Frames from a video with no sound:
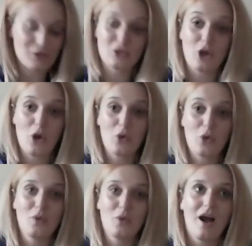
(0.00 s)

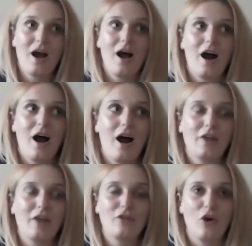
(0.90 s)
So
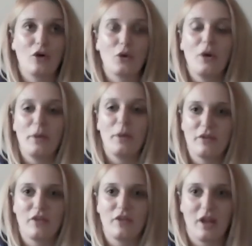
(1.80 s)
I've got quite a bit
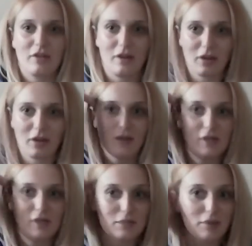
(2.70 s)
of care
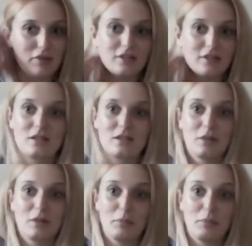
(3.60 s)
experience
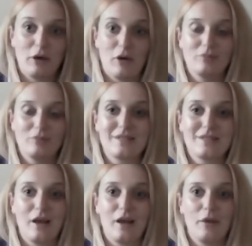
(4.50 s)
background.
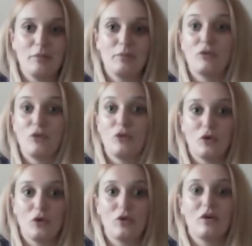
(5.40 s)

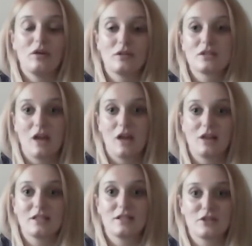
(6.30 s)
Before
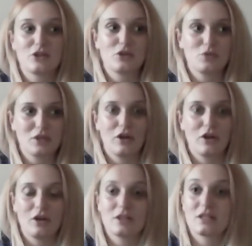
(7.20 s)
starting as a student
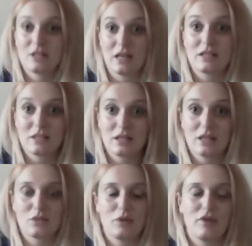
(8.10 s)
nurse, that's
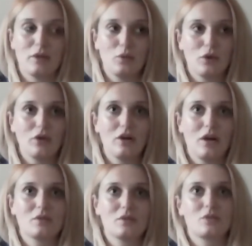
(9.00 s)
where I work. I
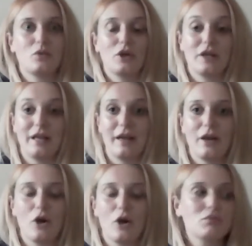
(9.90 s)
was working in care
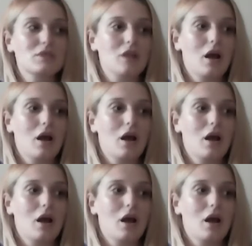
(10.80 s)
homes.